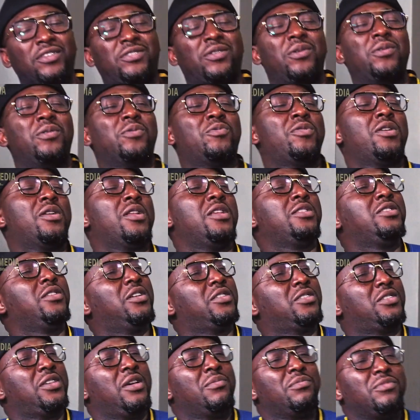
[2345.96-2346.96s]
So quickly,
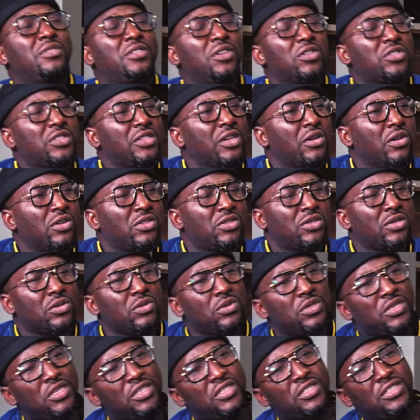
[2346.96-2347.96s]
just take us
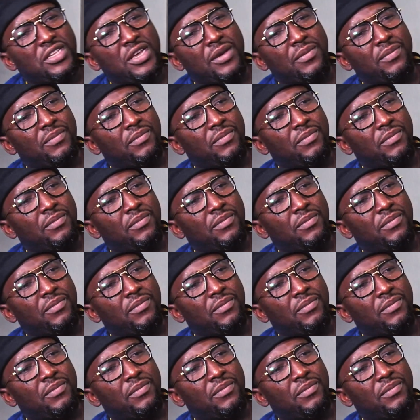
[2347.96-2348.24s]
through this